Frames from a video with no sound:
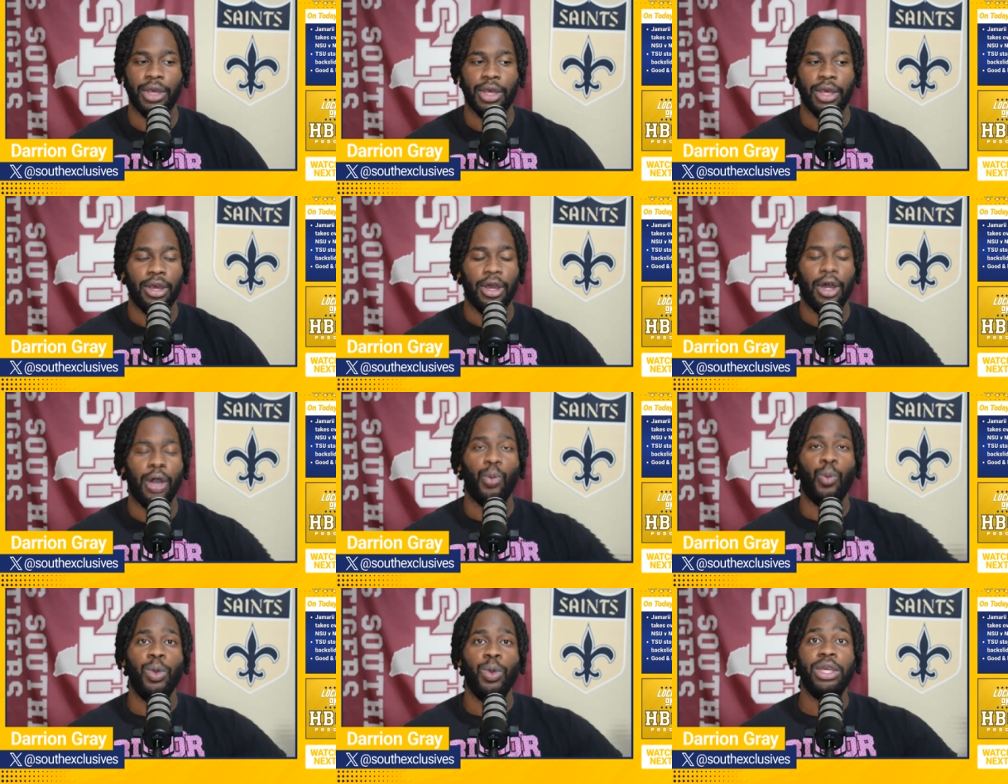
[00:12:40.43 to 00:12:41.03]

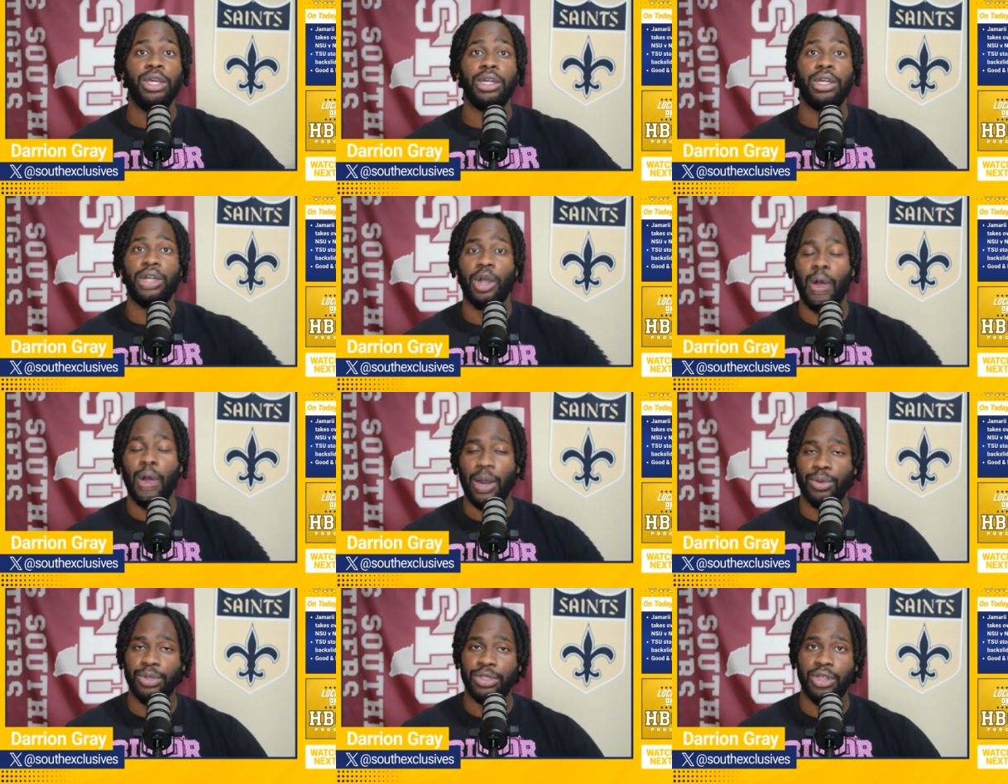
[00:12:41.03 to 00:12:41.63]
A week ago,
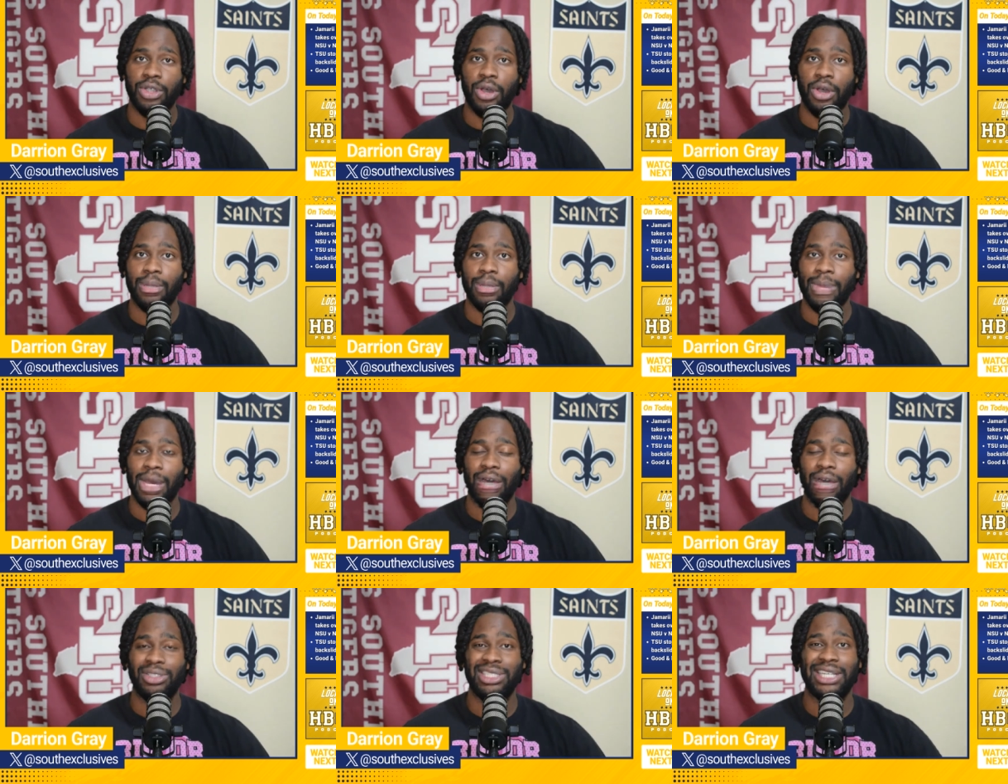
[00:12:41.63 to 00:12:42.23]
I was talking
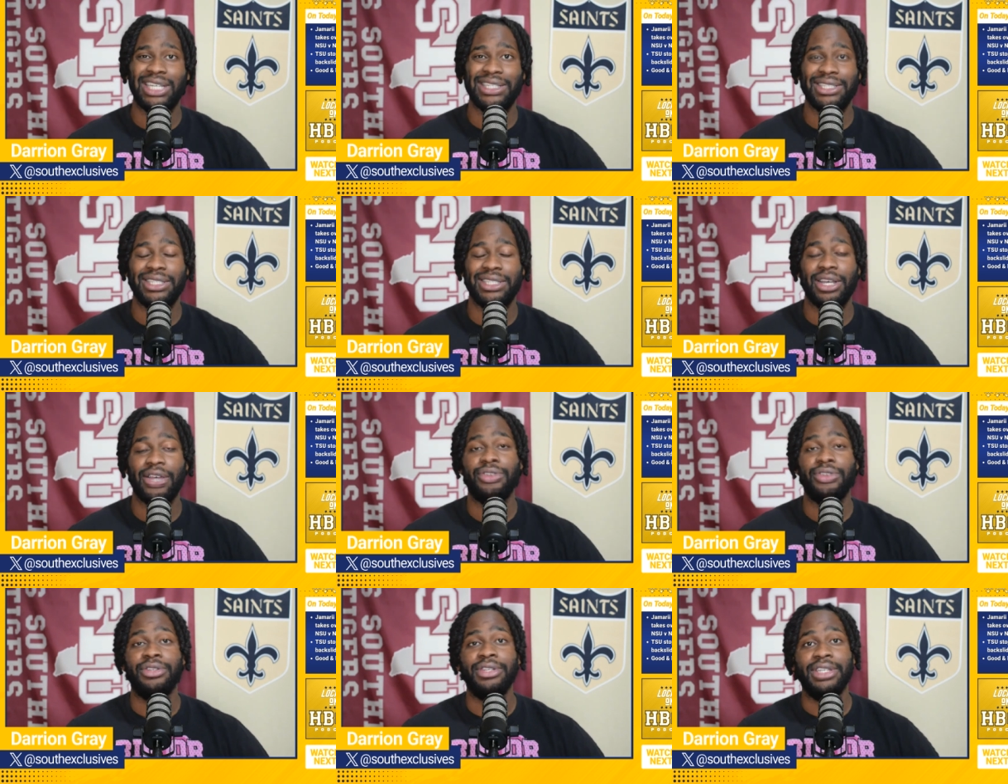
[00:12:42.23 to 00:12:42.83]
about how Texas
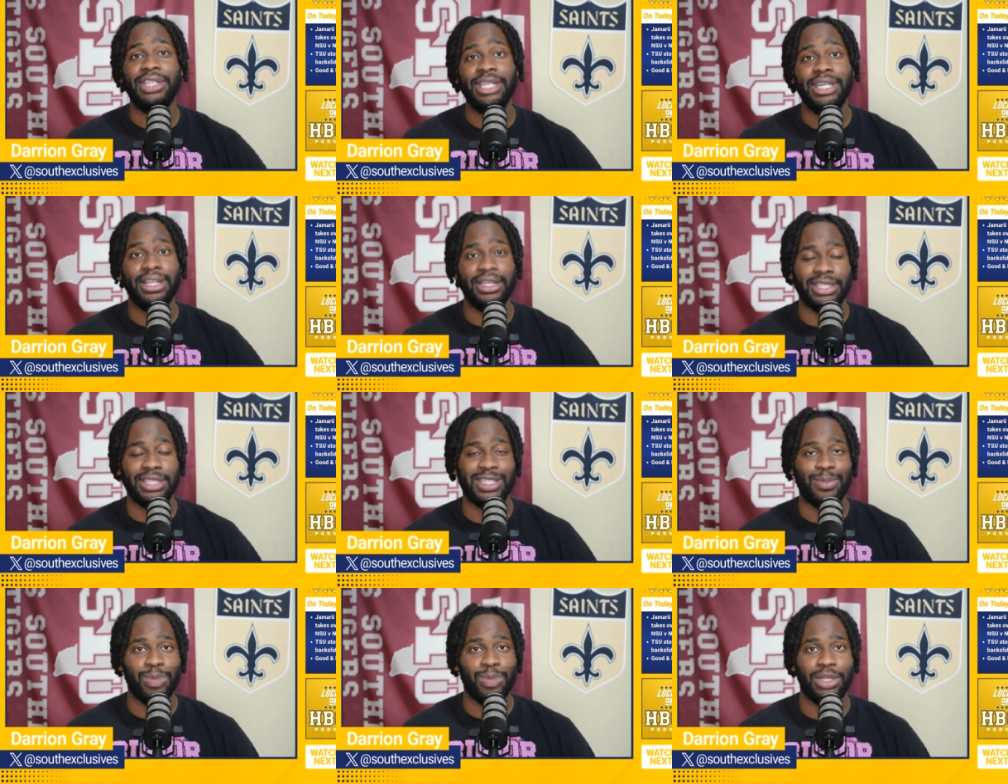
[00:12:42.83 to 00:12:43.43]
Southern needed
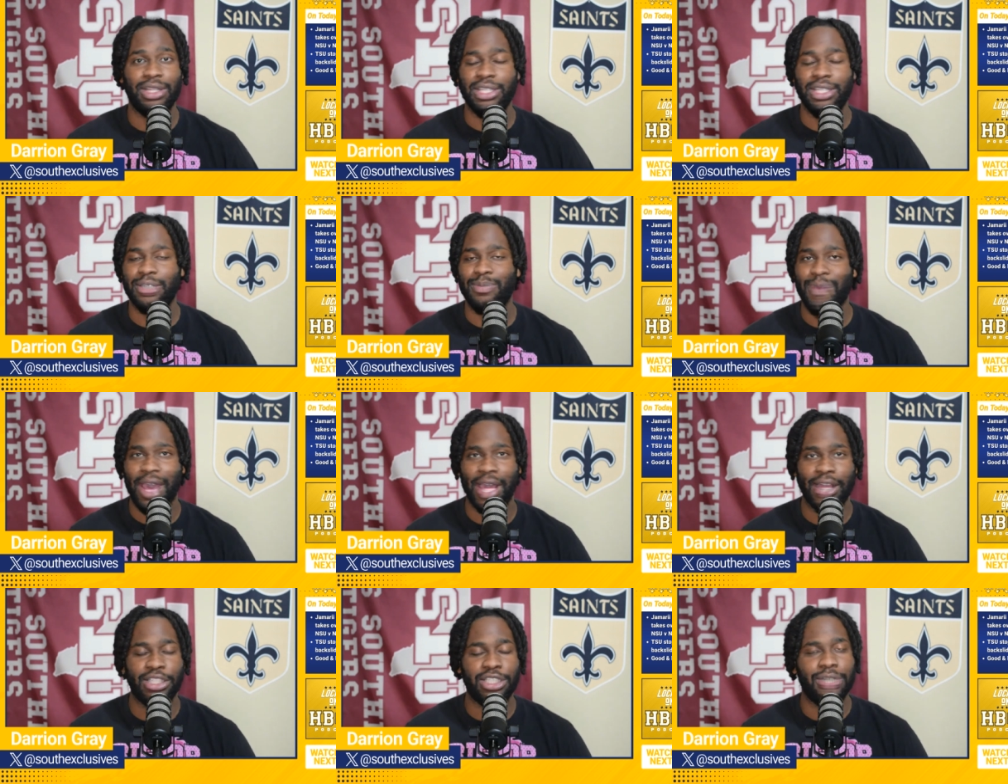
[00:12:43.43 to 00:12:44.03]
to split these
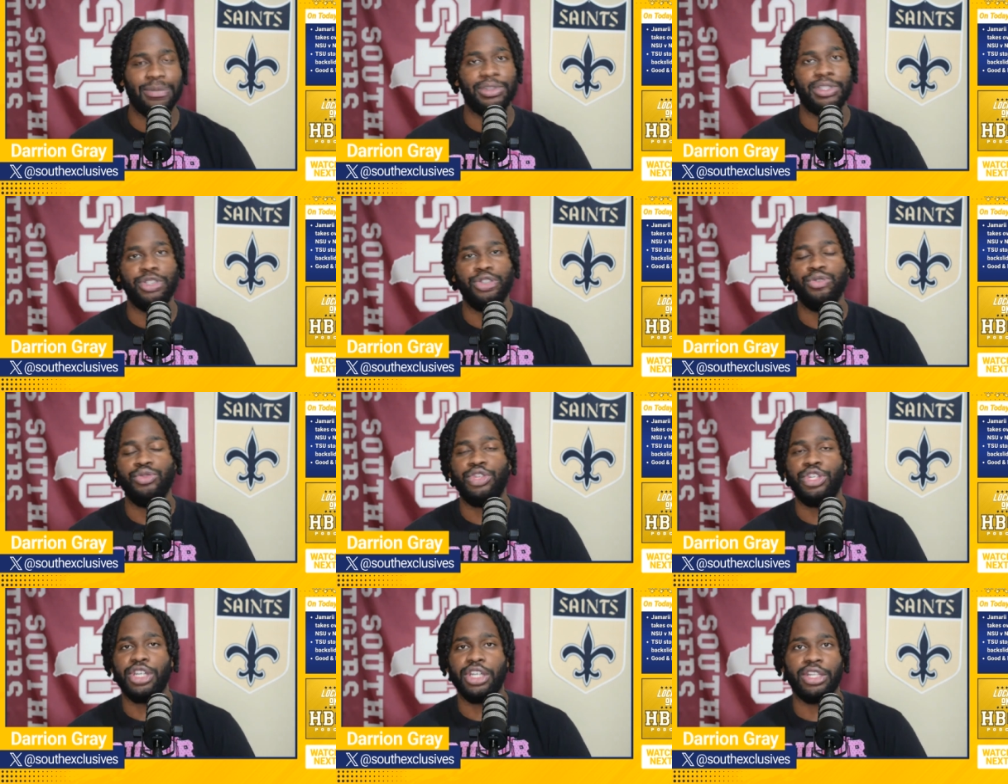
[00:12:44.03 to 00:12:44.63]
matchups, and
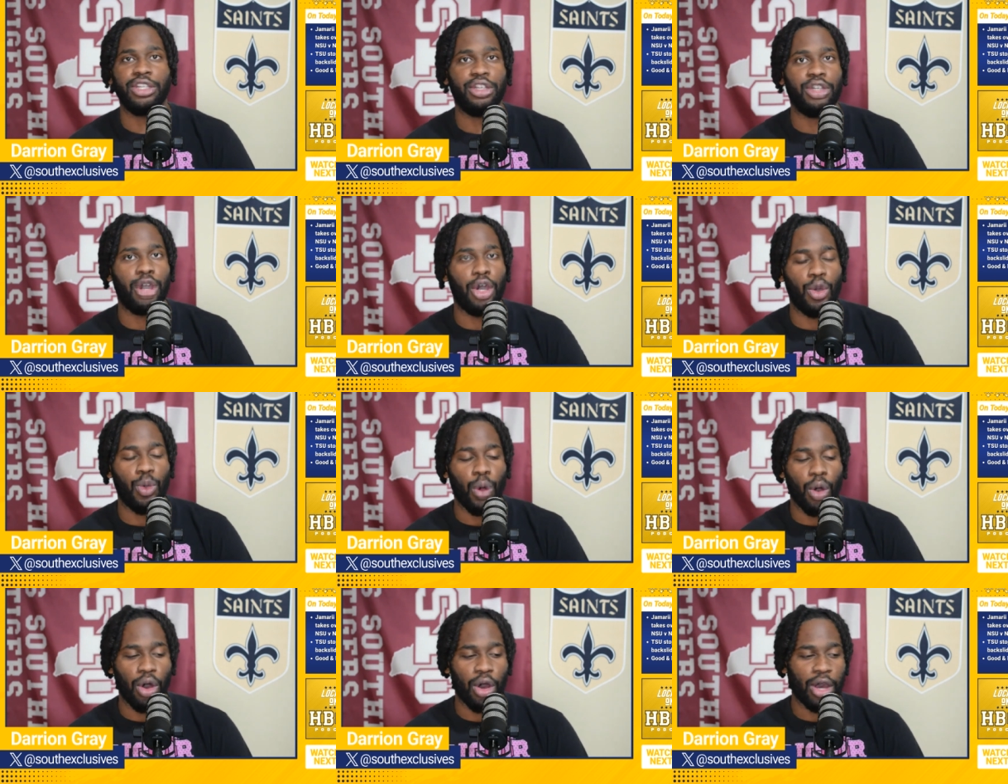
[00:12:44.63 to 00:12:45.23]
you couldn't
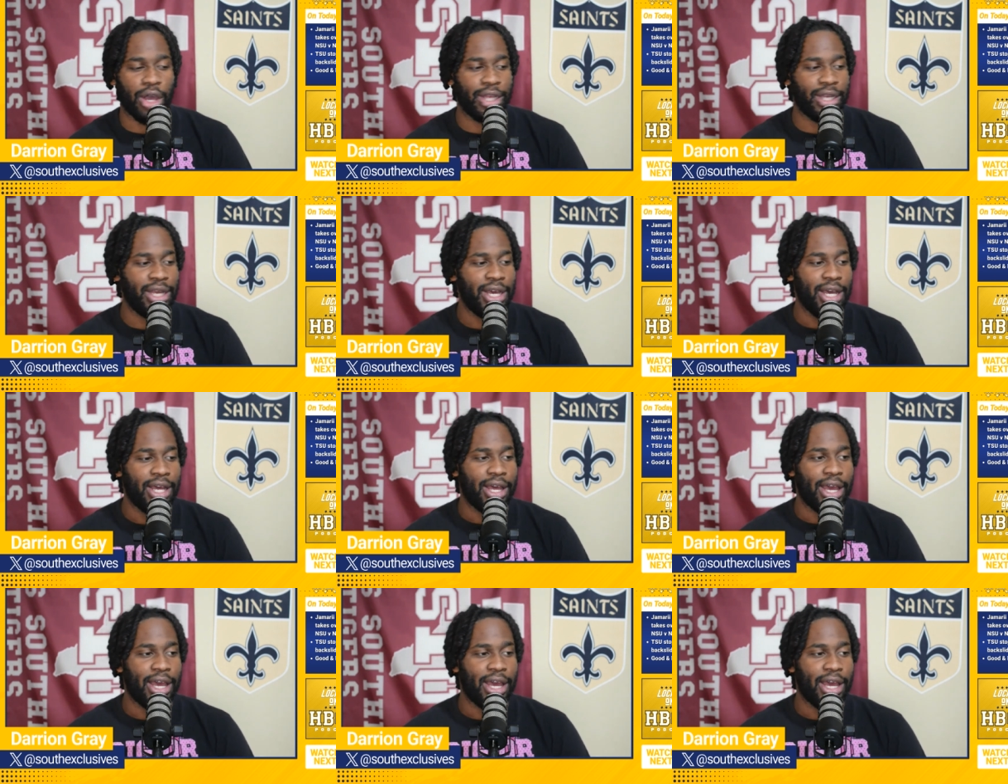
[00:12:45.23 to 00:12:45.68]
go on